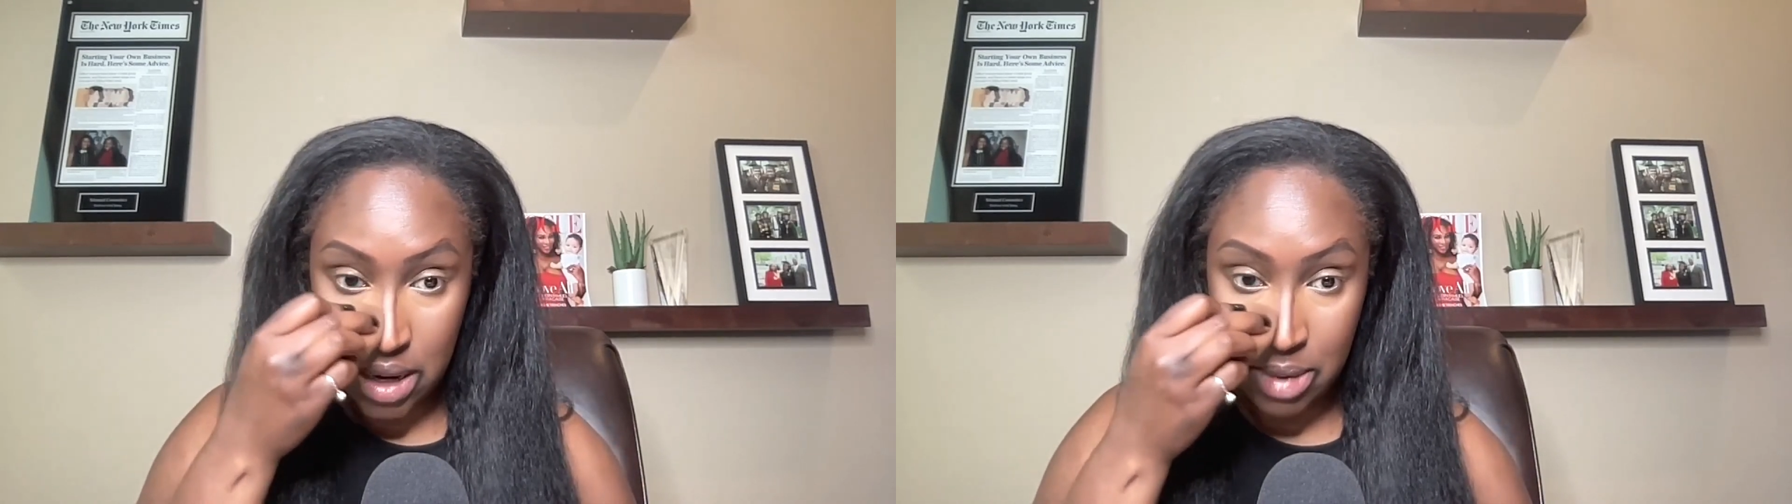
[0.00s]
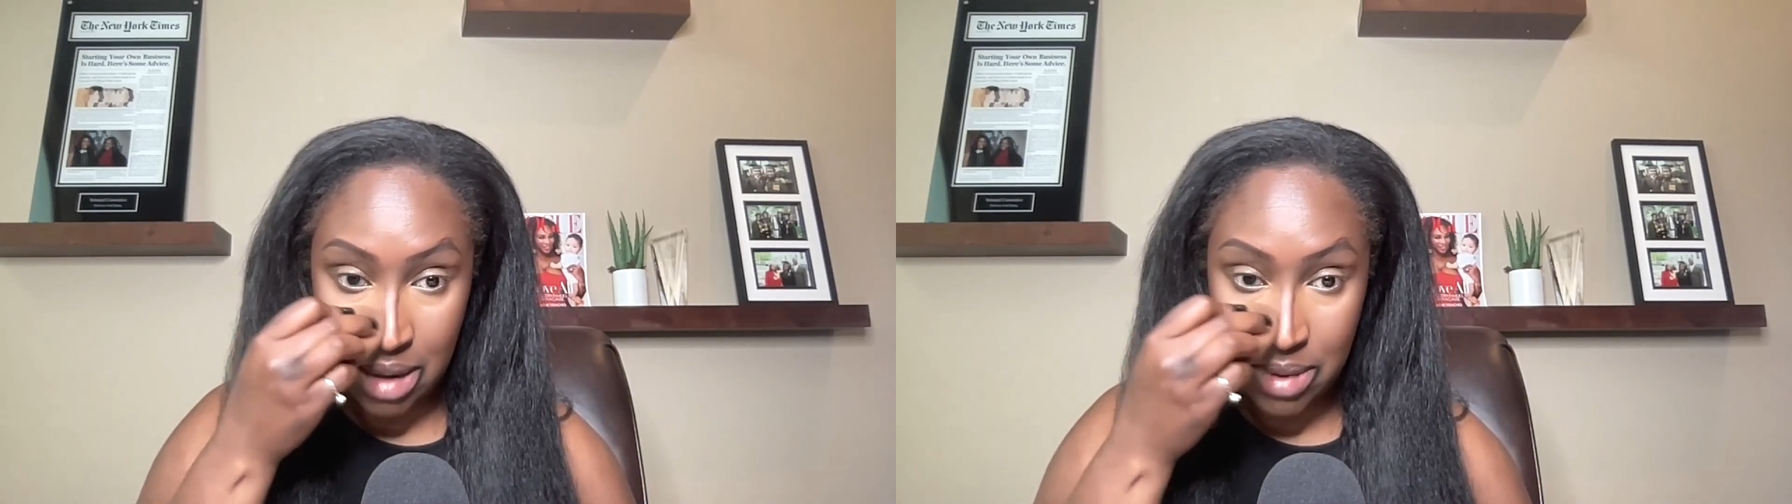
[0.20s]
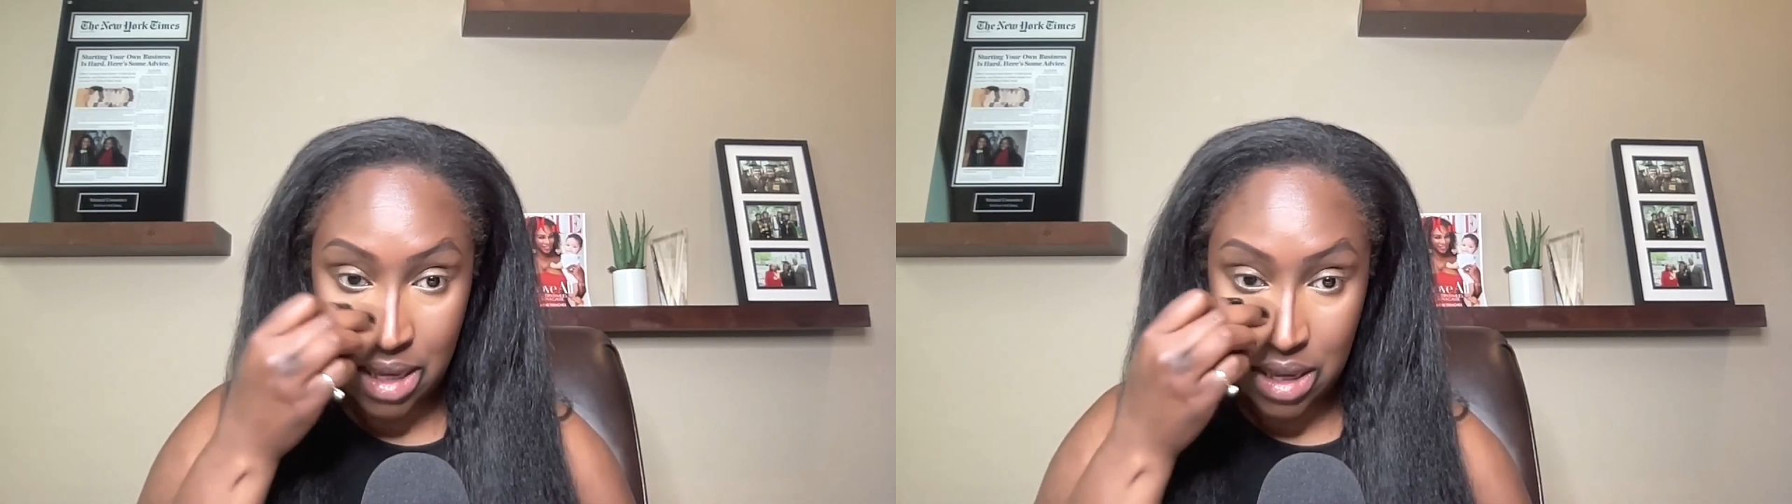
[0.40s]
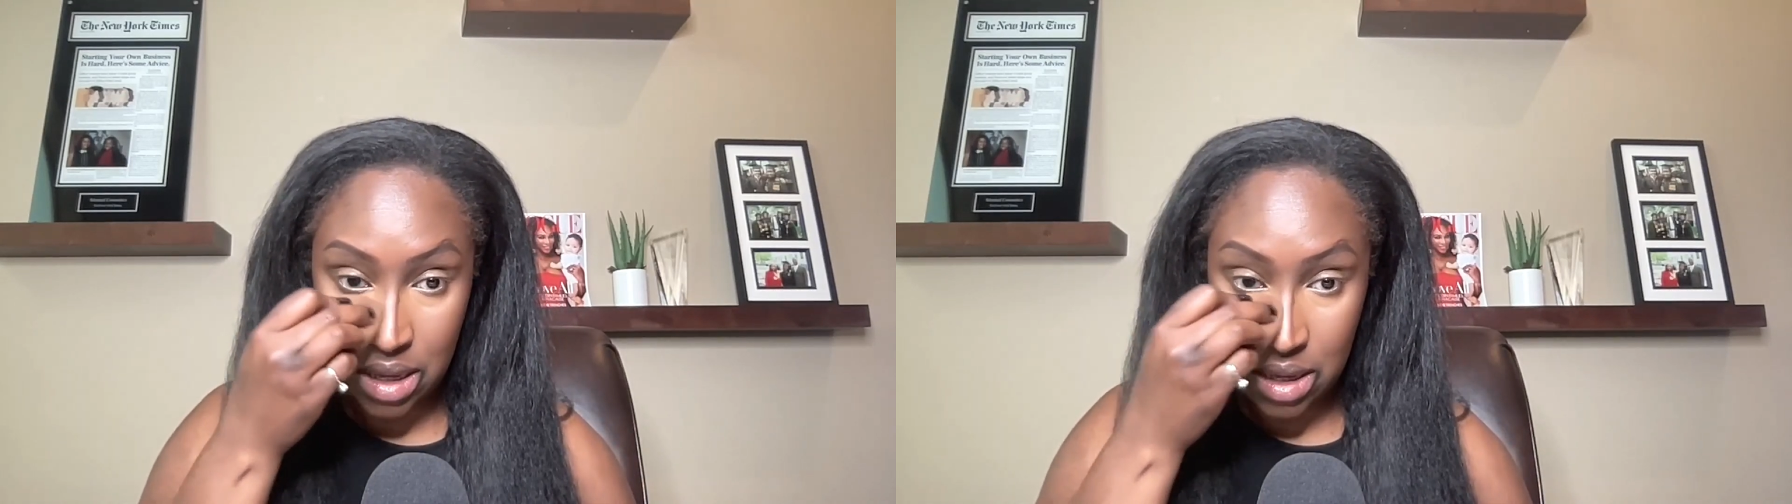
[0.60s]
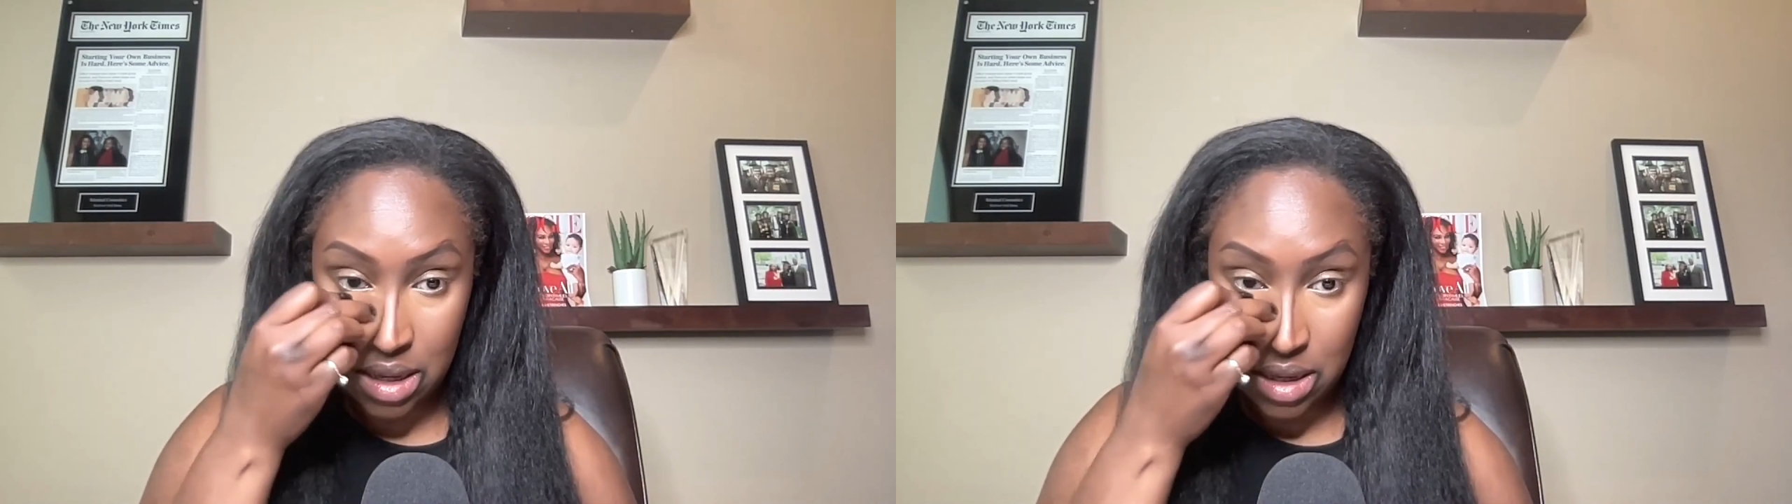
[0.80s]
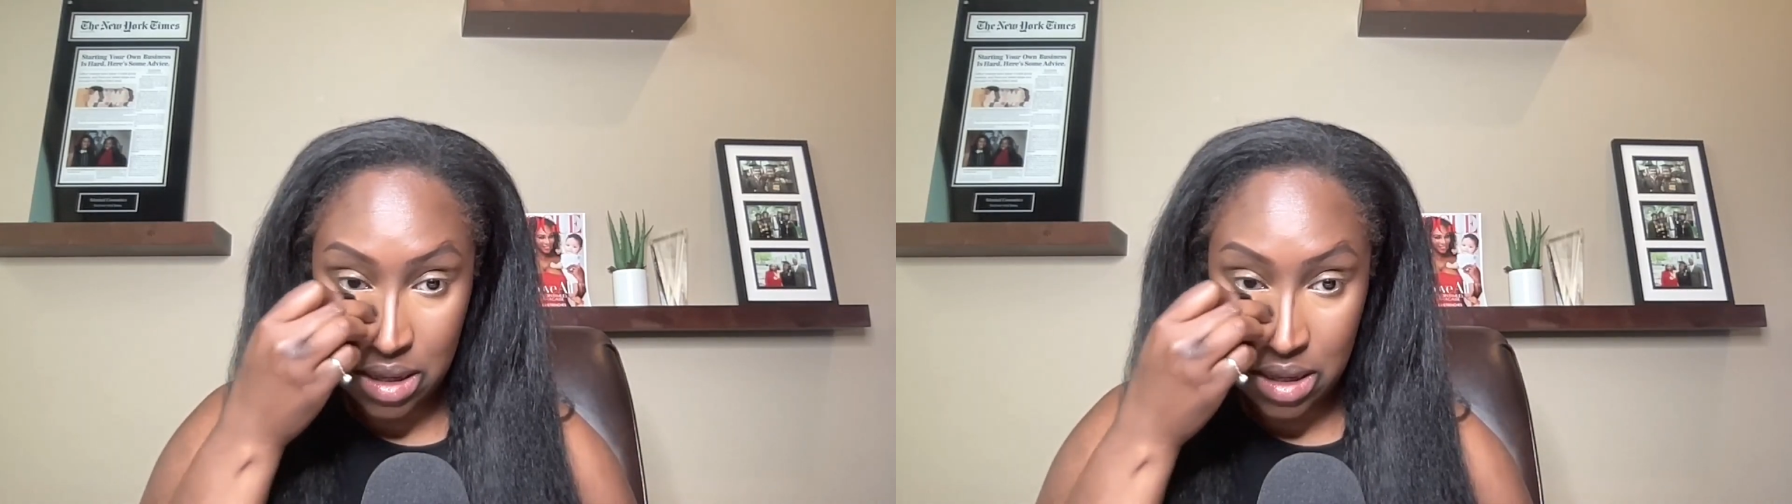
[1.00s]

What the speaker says: baby,